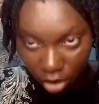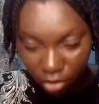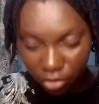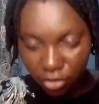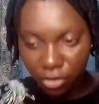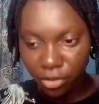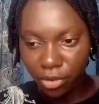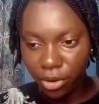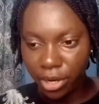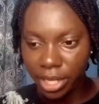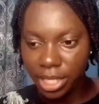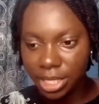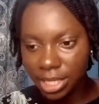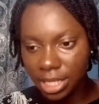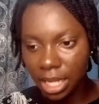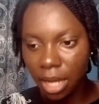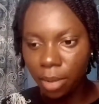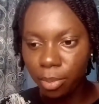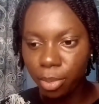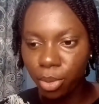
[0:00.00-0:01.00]
For
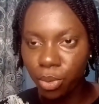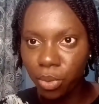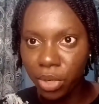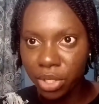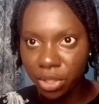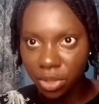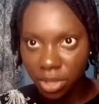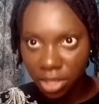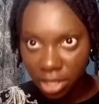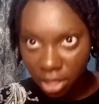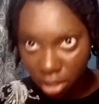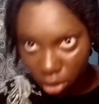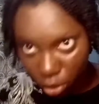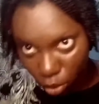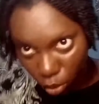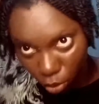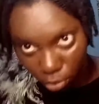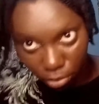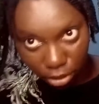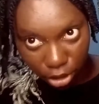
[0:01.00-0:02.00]
example, when you take a
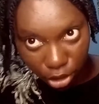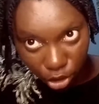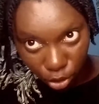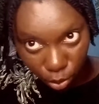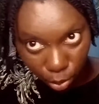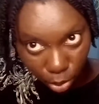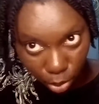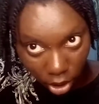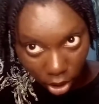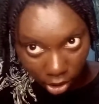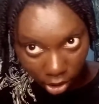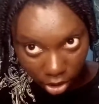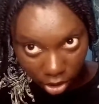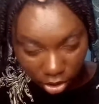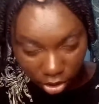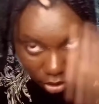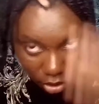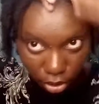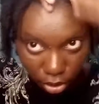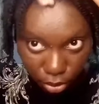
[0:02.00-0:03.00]
comb and you
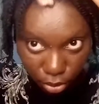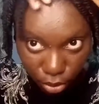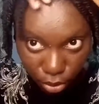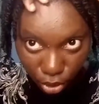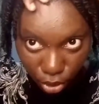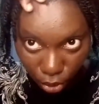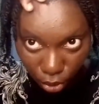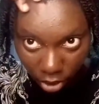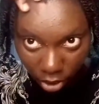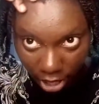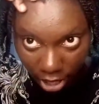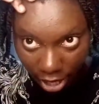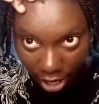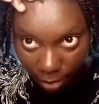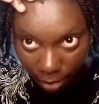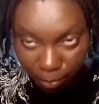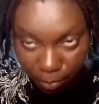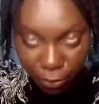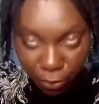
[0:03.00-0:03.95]
pass through your hair,